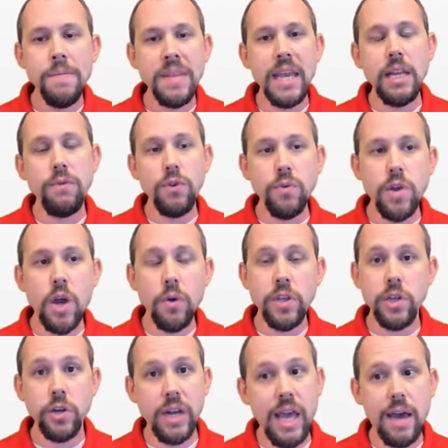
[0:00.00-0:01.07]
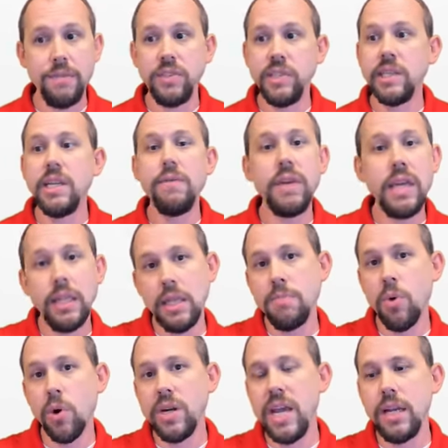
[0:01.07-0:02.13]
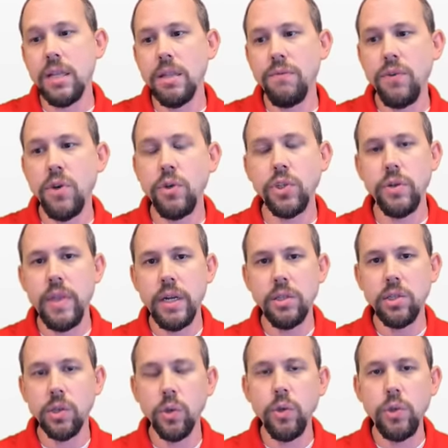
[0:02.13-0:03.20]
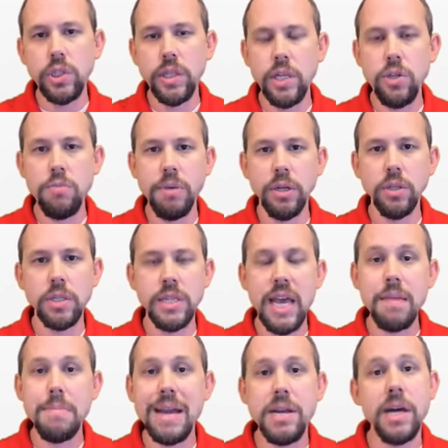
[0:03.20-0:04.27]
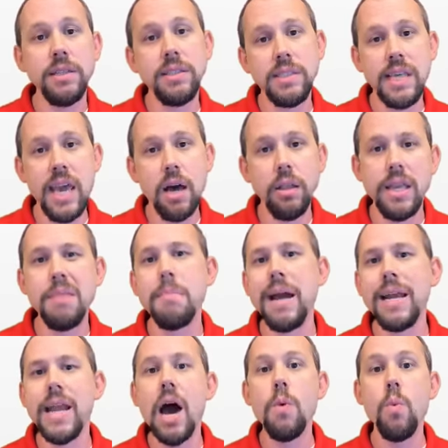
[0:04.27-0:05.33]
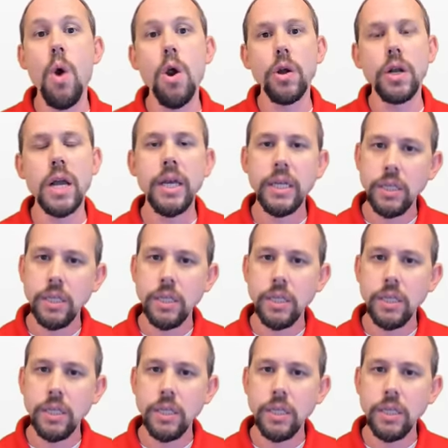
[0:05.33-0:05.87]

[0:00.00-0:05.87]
And if you know that you're going to have significantly more data in the future, then a solution that you build today might not scale and might not work.